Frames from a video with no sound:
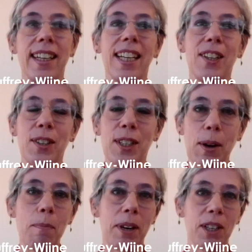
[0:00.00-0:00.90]
Thank you
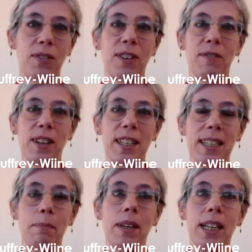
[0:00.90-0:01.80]
so much for
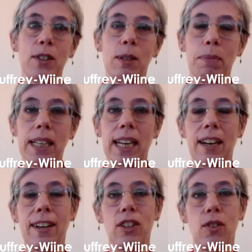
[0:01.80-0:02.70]
inviting me to speak
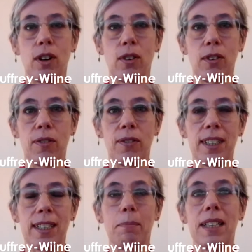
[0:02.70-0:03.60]
here at your
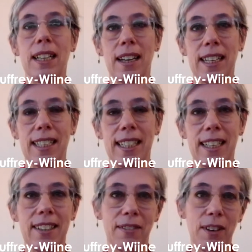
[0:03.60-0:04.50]
conference. I'm
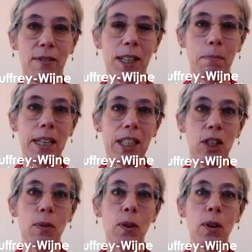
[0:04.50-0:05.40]
delighted. Lovely to meet
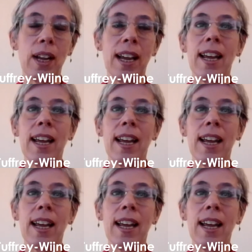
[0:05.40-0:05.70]
you all.